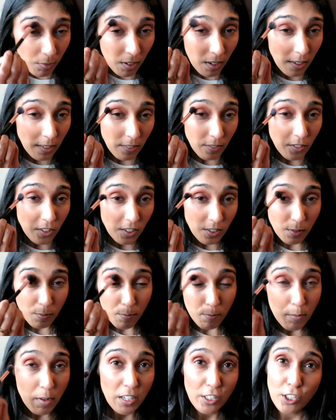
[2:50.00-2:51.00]
kind of just
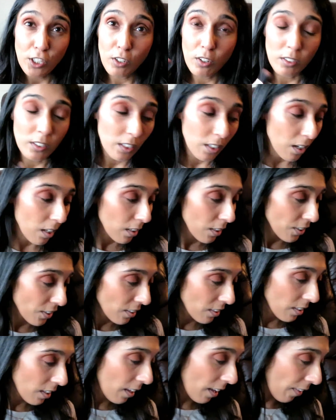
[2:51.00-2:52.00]
meshing all the
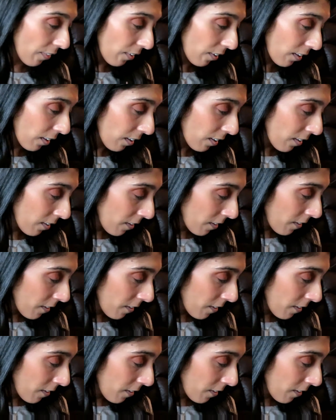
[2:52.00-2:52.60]
colors together.